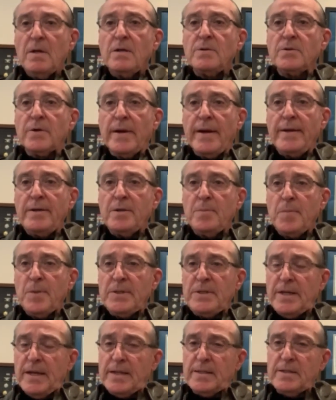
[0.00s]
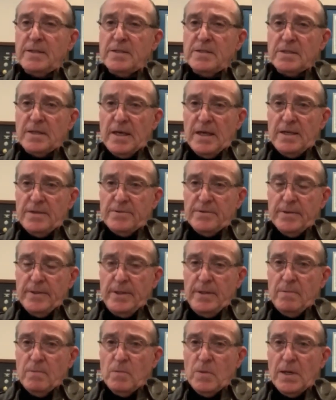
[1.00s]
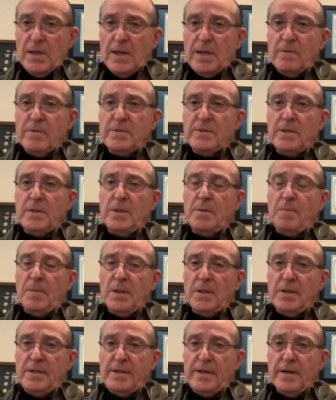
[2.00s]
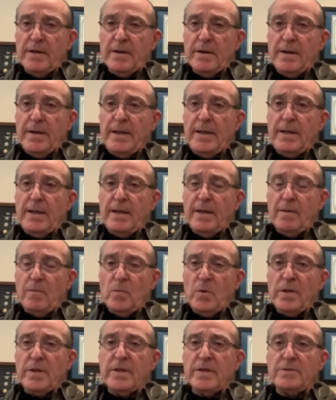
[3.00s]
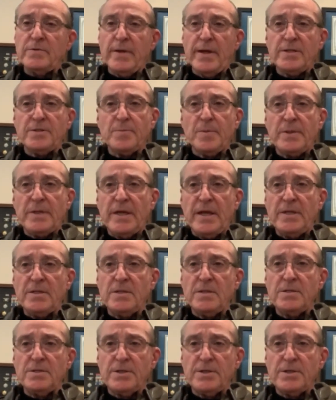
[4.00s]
trying to protect this country while I was in the military and with the Transportation